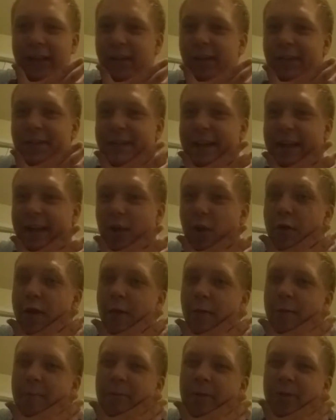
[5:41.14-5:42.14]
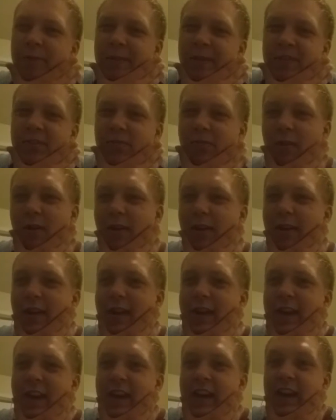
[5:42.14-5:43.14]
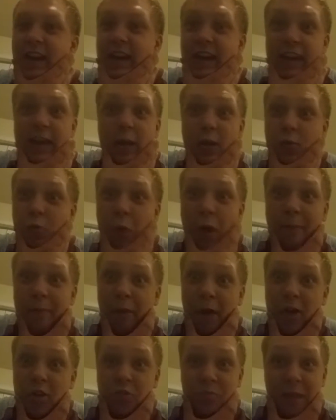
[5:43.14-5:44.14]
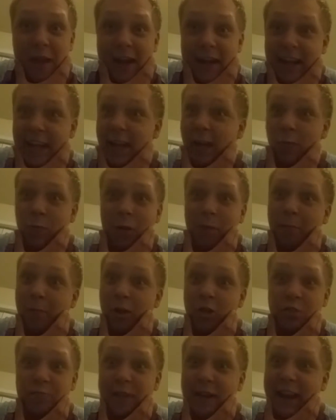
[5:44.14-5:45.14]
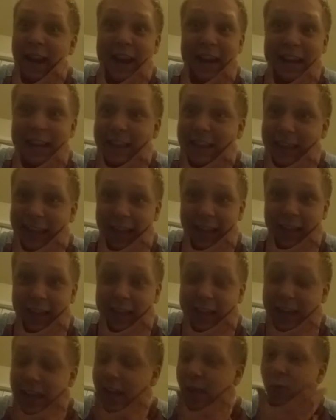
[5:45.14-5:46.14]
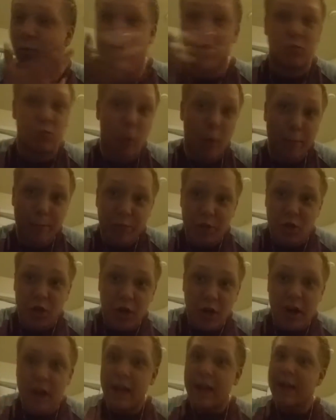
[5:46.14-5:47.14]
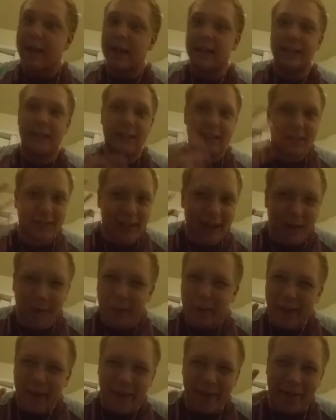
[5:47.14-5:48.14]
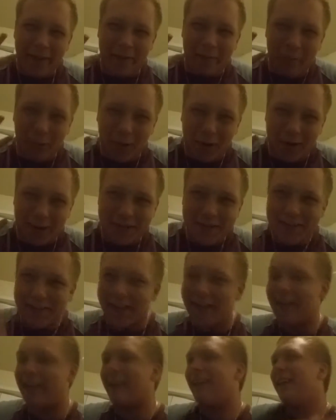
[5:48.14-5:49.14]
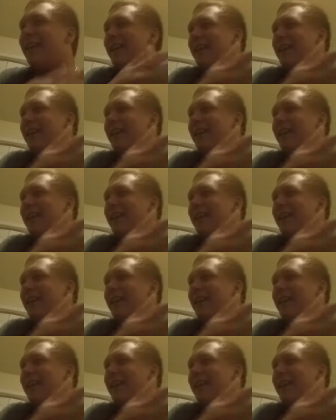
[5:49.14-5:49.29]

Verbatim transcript: you're just saying, oh yeah, One Punch Man's strong. He's One Punch Man. He can One Punch Man anything. He can just whoosh. That's not really how that works. Like